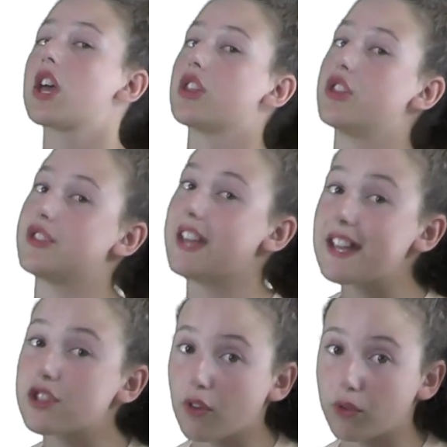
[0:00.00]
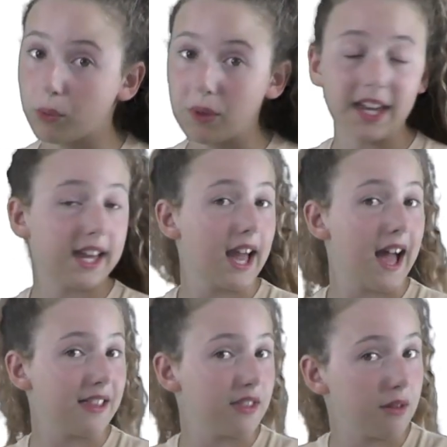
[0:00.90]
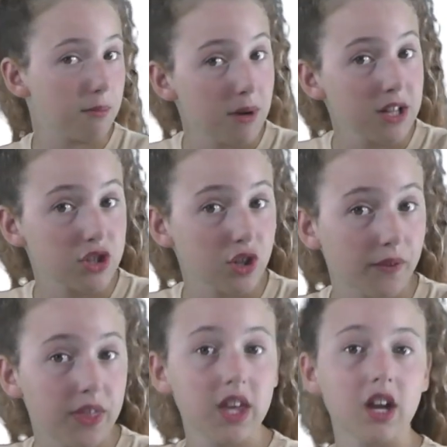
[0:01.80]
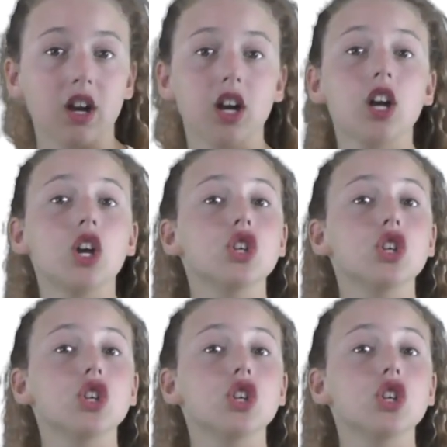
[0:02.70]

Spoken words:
the days of the week and the months of the year